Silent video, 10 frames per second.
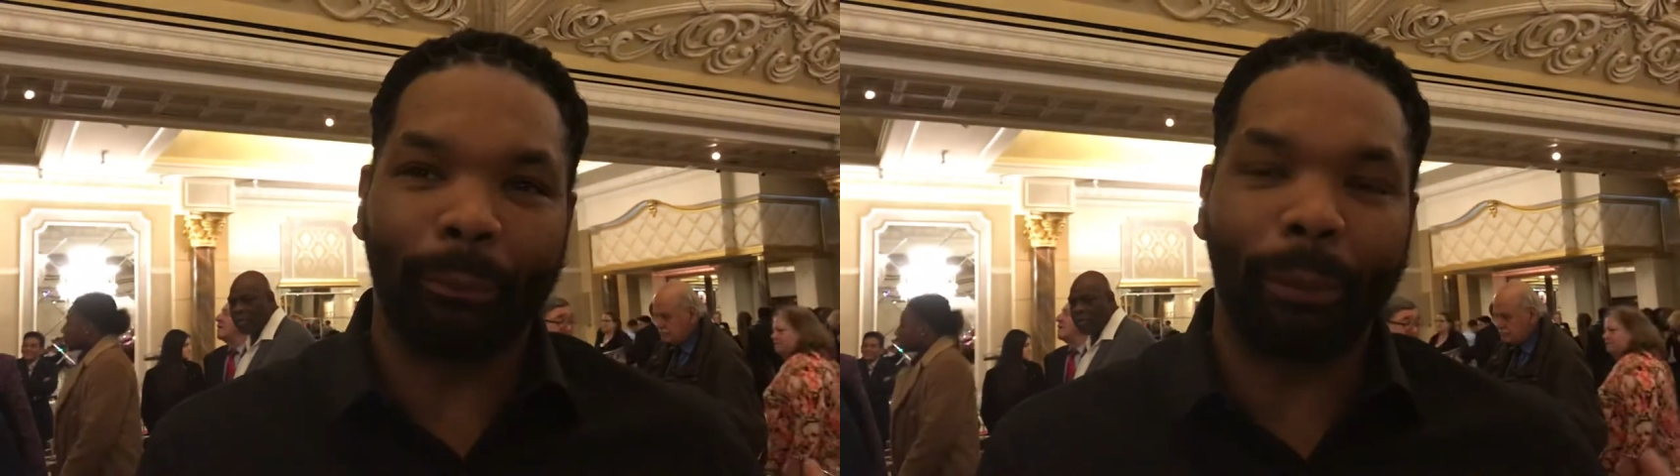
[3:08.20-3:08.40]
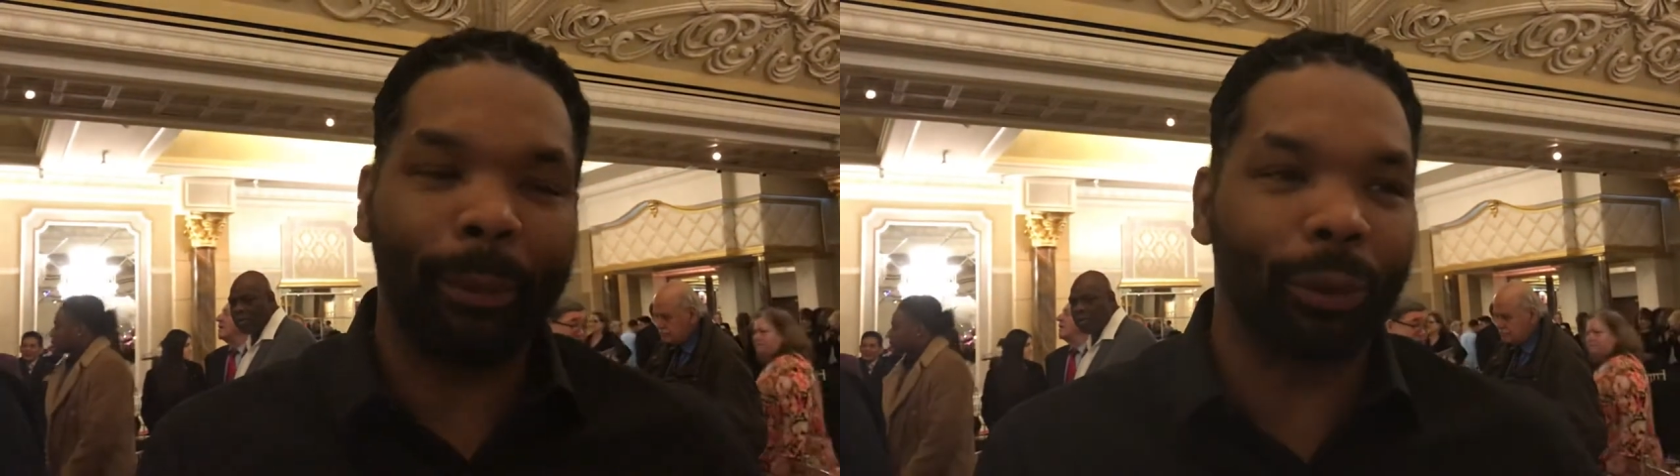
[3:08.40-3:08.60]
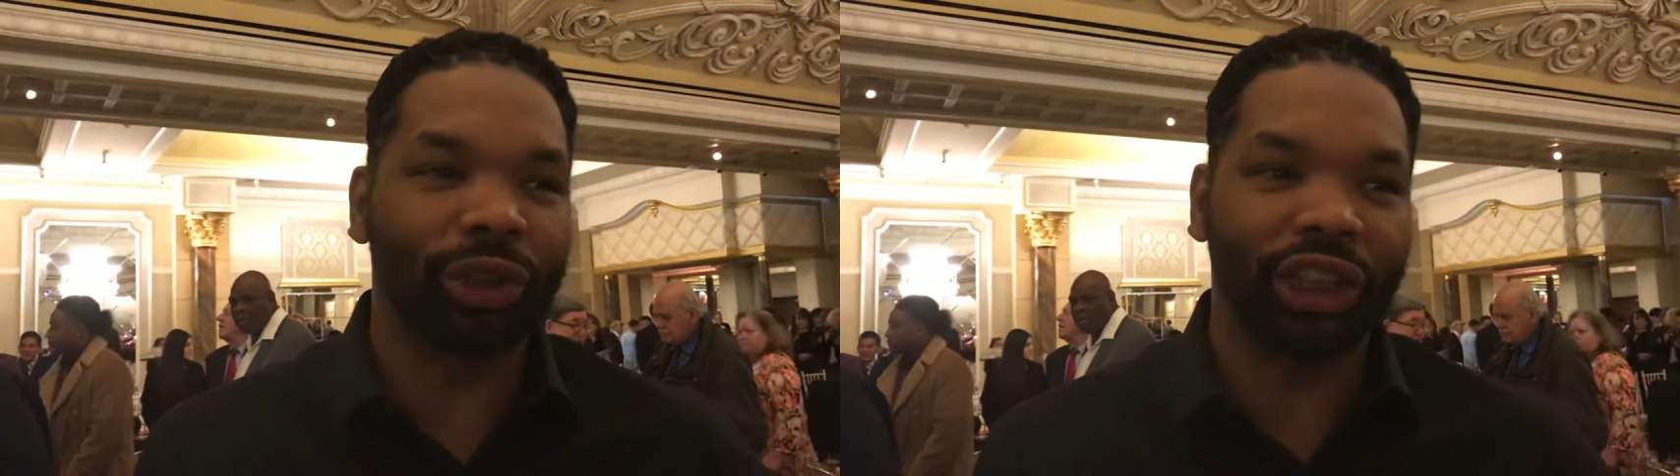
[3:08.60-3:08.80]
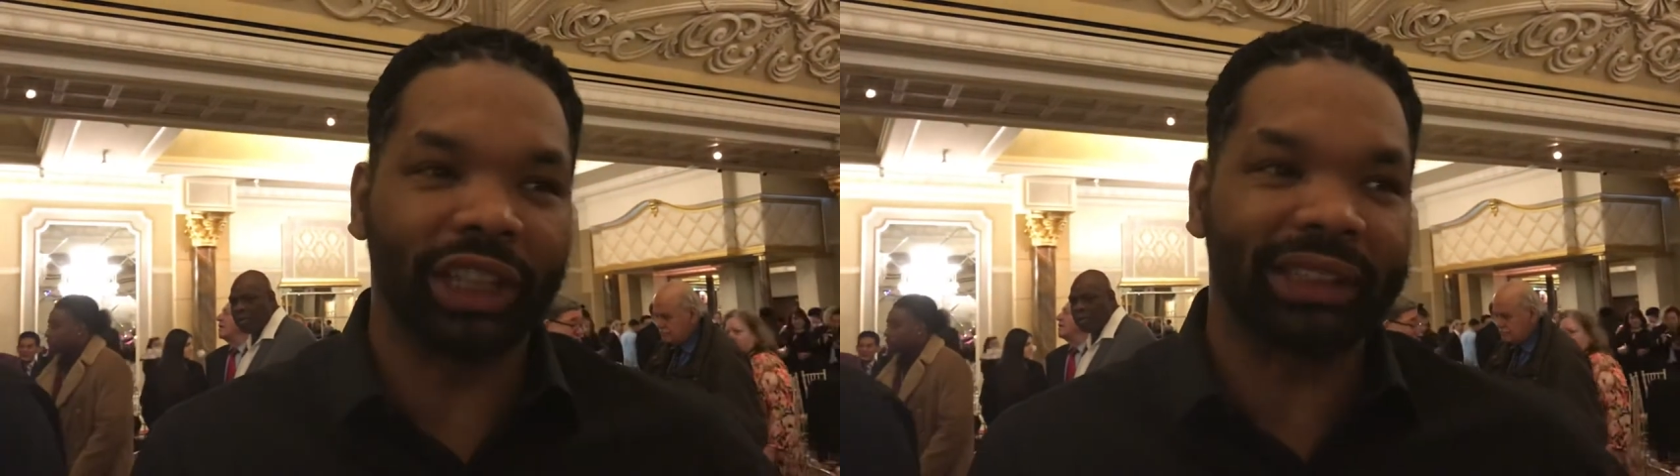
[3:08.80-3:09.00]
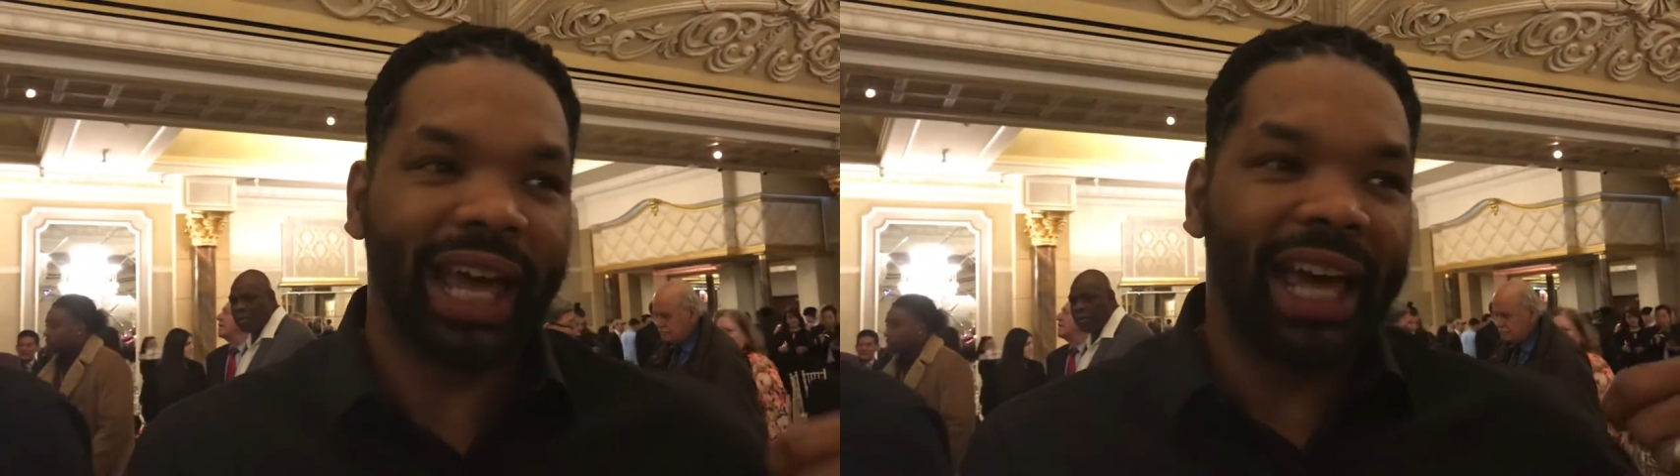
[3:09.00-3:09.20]
people
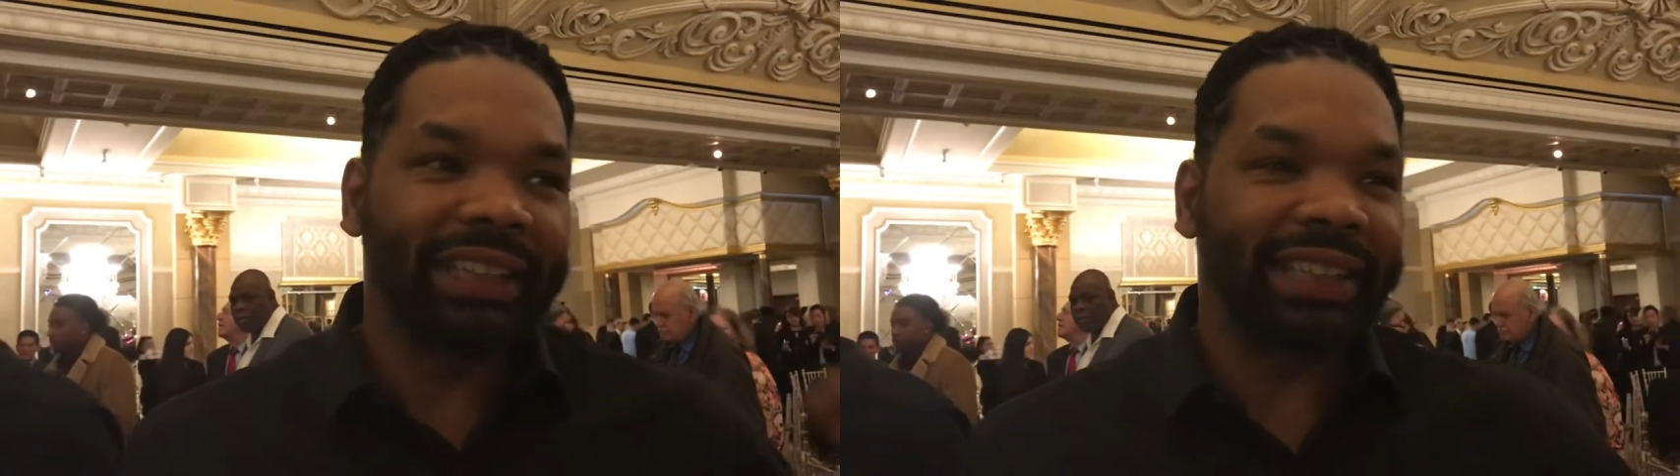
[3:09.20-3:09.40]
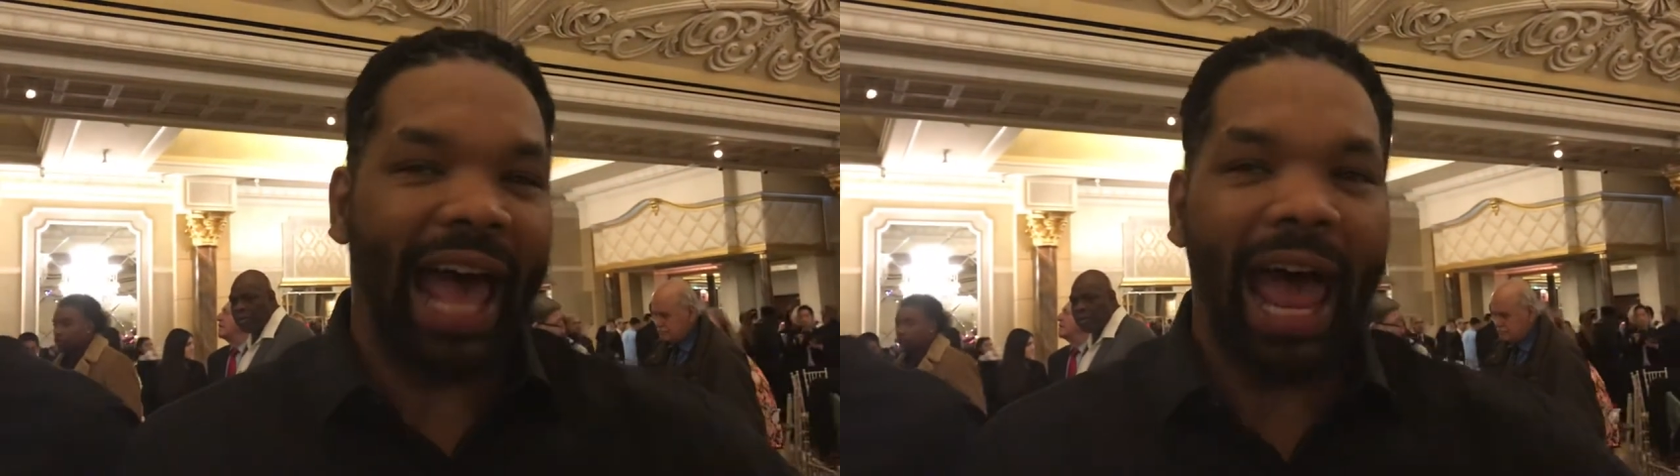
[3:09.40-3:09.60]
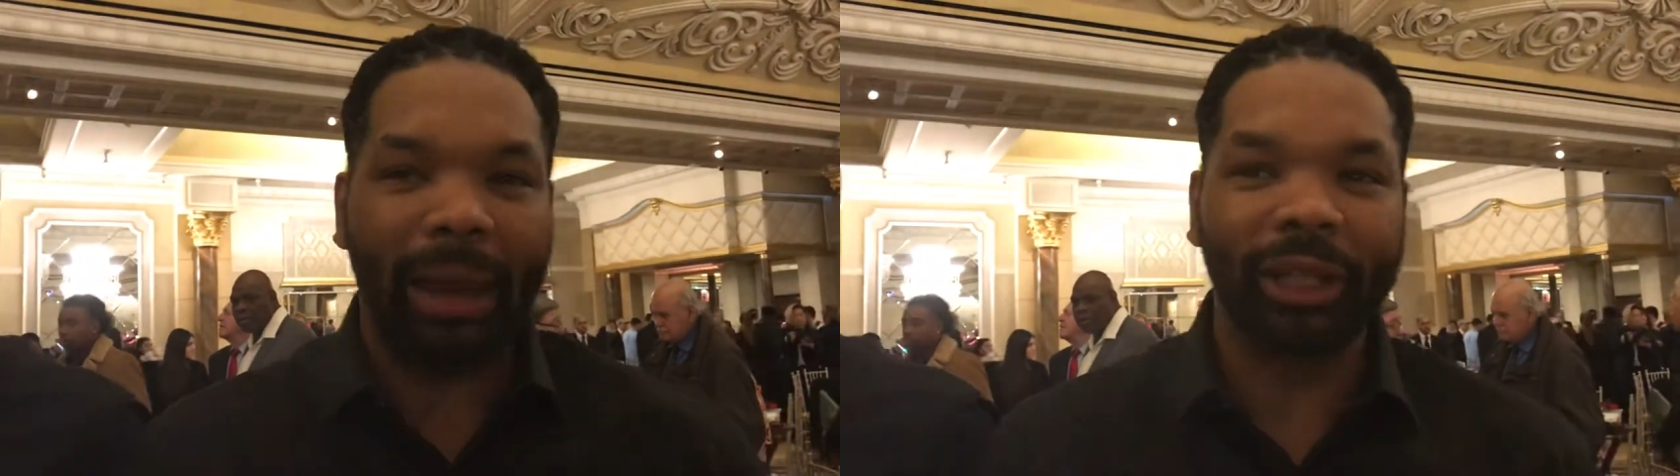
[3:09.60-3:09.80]
just tag